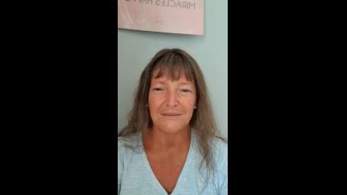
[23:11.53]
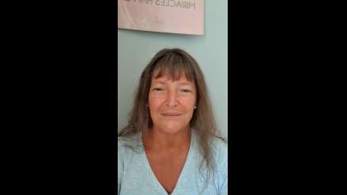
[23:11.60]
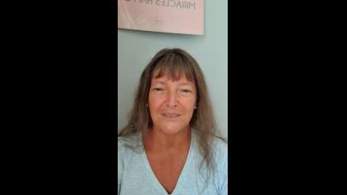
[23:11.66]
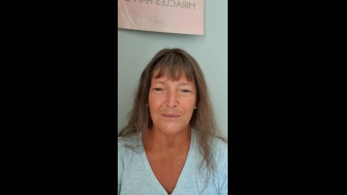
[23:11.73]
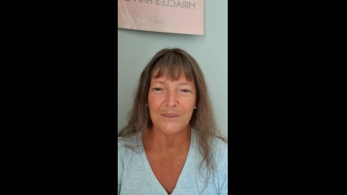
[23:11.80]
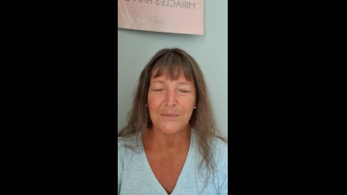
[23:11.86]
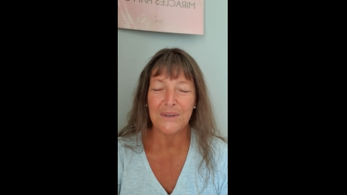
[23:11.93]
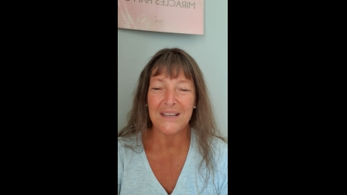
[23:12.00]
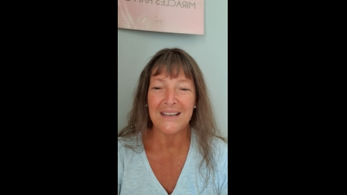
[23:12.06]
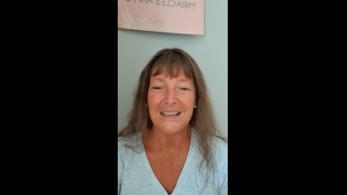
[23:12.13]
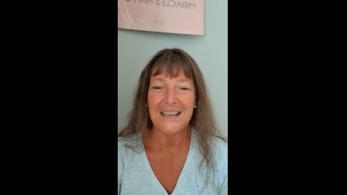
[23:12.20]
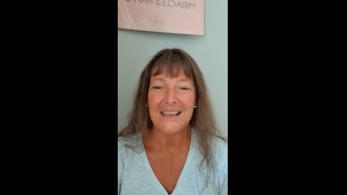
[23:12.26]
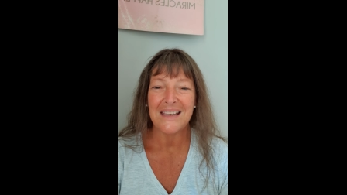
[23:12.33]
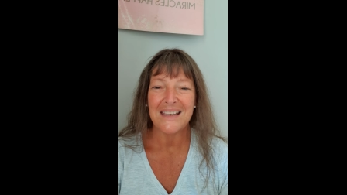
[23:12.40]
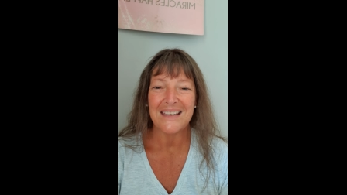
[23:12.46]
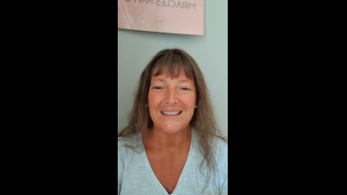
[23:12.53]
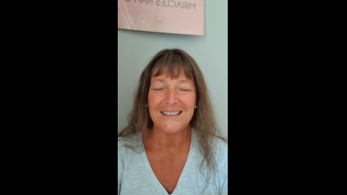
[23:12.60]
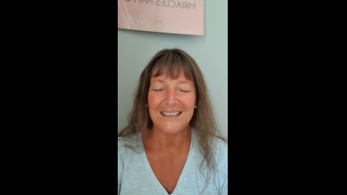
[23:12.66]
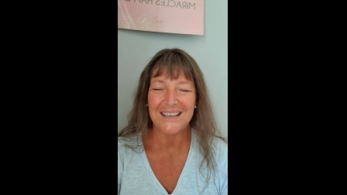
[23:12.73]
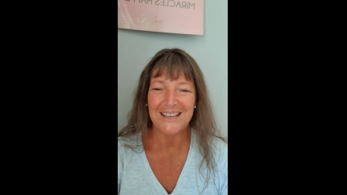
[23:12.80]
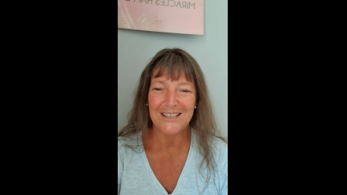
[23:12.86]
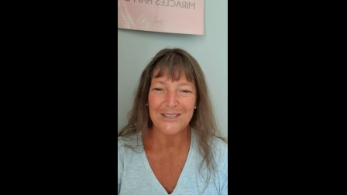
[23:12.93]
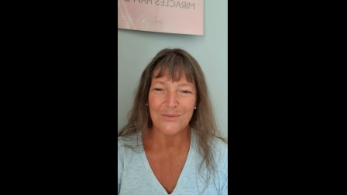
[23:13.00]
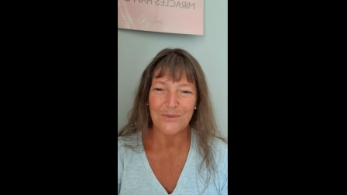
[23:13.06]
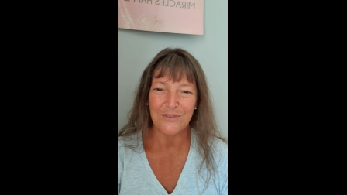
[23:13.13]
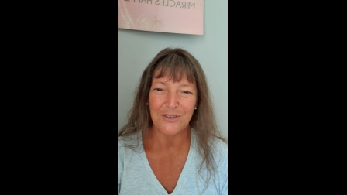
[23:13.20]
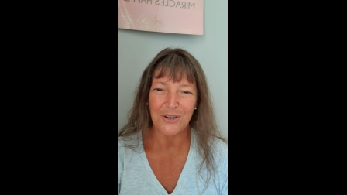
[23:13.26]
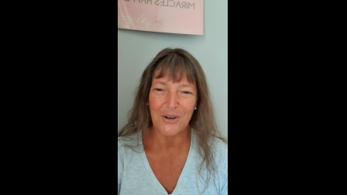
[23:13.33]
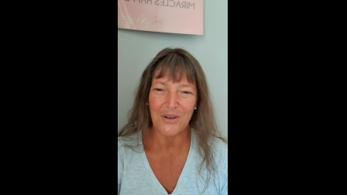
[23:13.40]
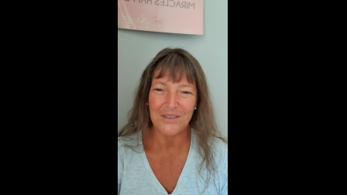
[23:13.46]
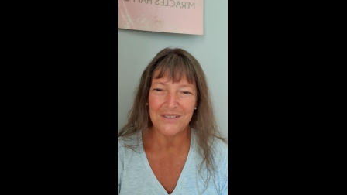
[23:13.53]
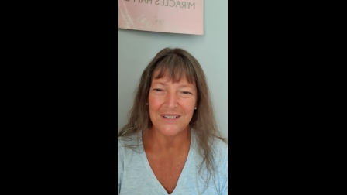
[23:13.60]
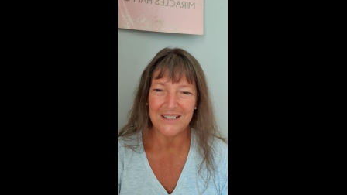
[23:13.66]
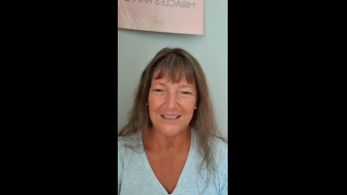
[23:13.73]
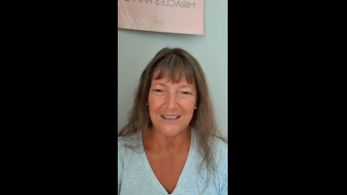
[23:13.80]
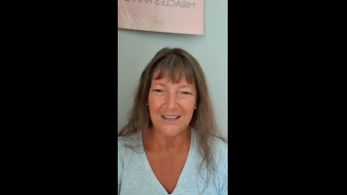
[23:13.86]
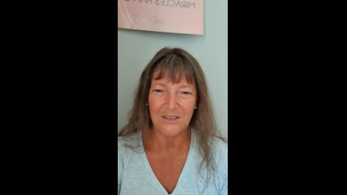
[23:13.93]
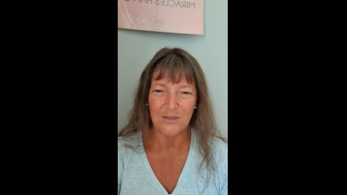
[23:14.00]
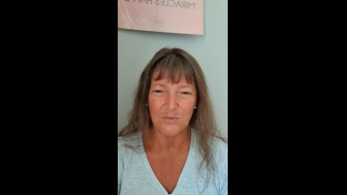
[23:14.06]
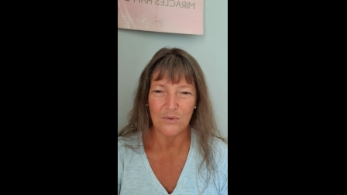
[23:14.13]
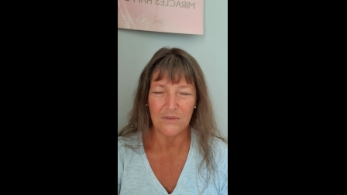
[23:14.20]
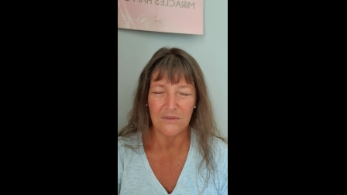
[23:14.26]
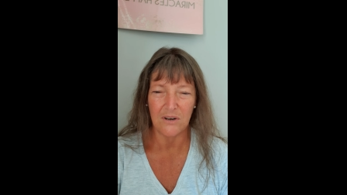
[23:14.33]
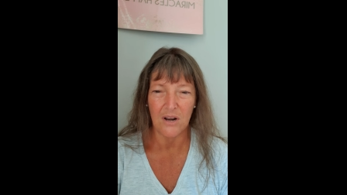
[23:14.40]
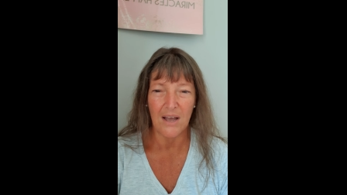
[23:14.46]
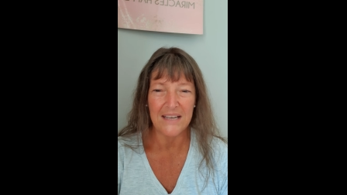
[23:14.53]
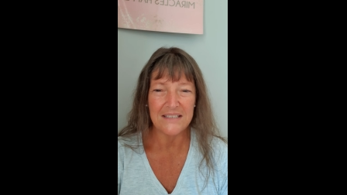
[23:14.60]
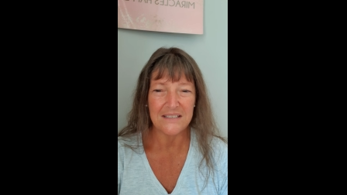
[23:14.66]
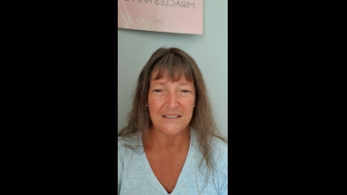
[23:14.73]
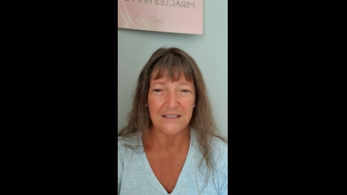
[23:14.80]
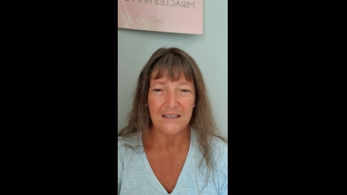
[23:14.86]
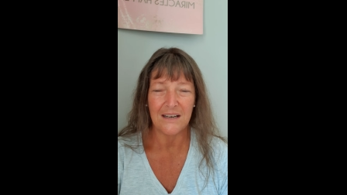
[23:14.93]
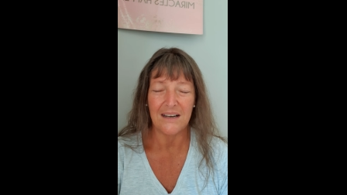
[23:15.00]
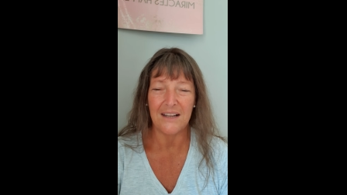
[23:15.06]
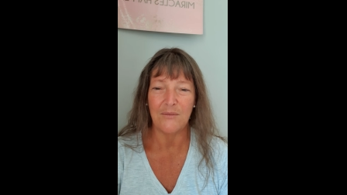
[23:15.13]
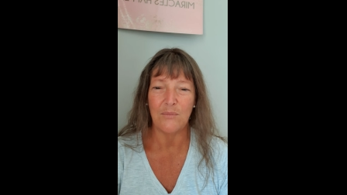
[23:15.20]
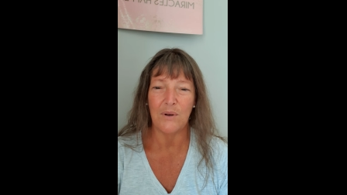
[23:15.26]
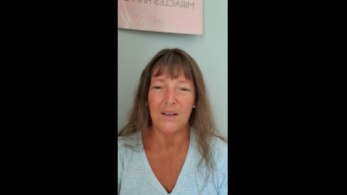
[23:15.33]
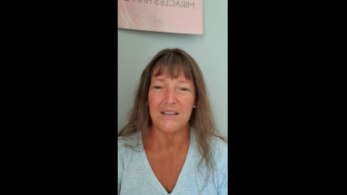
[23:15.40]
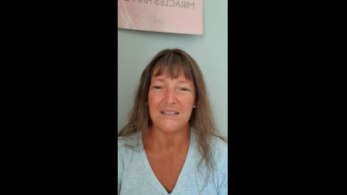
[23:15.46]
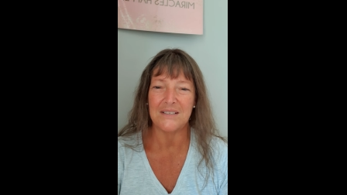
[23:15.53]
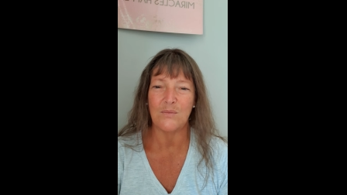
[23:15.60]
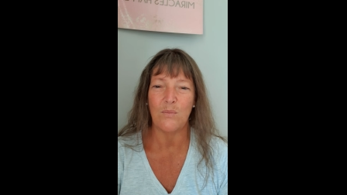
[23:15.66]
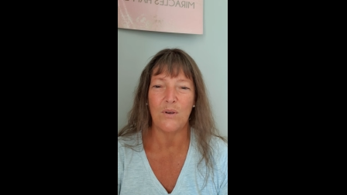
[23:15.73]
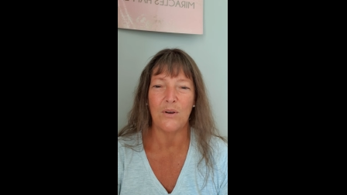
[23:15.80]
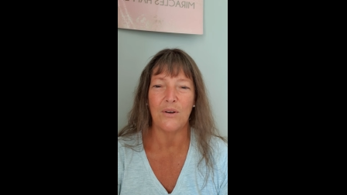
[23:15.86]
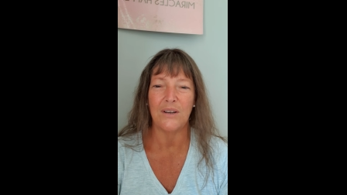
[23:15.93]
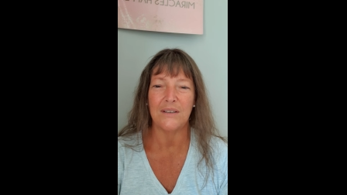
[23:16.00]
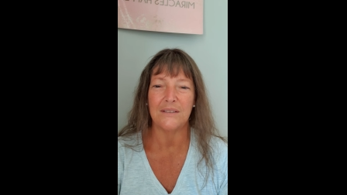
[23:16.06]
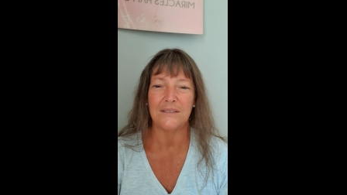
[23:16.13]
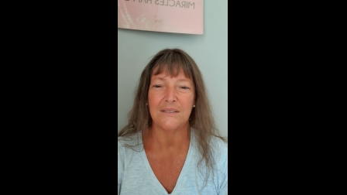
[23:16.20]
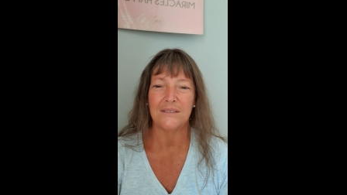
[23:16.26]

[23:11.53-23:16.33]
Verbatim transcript: We're meant to be in the kingdom of God, in kingdom of light, led by His Spirit.